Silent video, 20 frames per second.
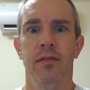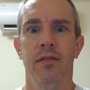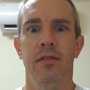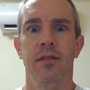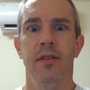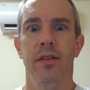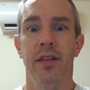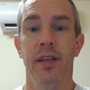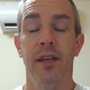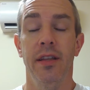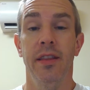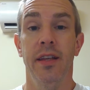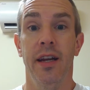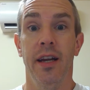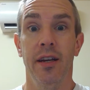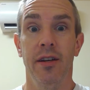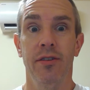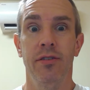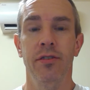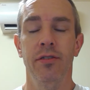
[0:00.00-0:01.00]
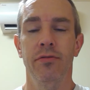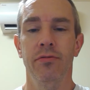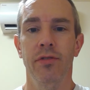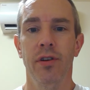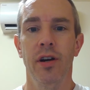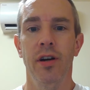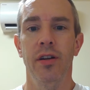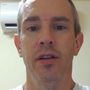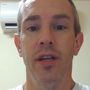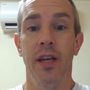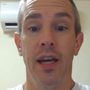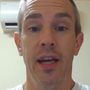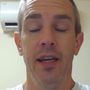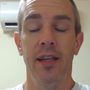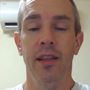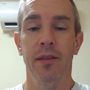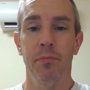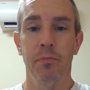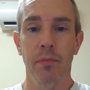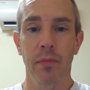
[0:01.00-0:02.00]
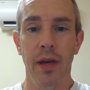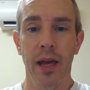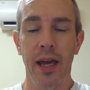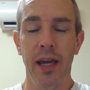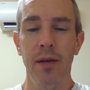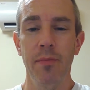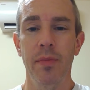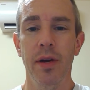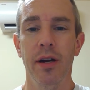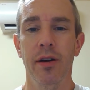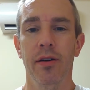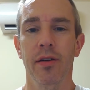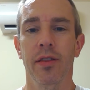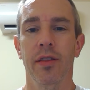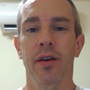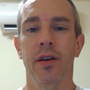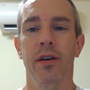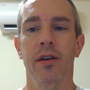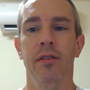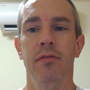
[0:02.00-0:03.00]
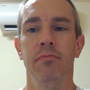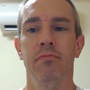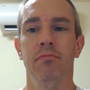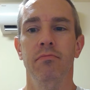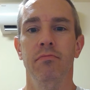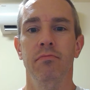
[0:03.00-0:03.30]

to think that I could run a marathon,